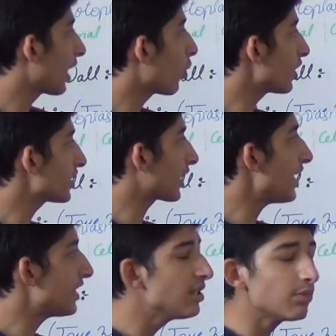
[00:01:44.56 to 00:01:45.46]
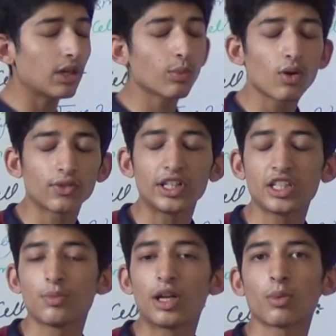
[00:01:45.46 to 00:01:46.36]
what is chitin made up of? It
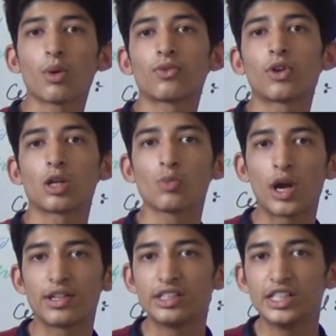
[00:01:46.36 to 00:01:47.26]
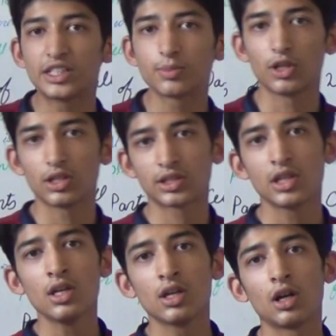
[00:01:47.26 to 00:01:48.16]
is made up of carbohydrates plus
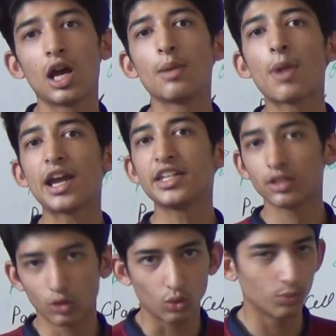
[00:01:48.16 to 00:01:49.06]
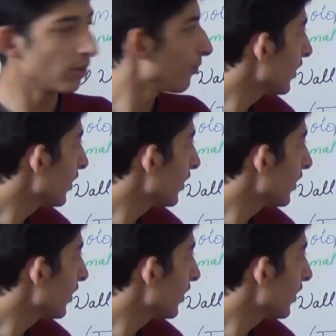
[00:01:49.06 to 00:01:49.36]
amine group.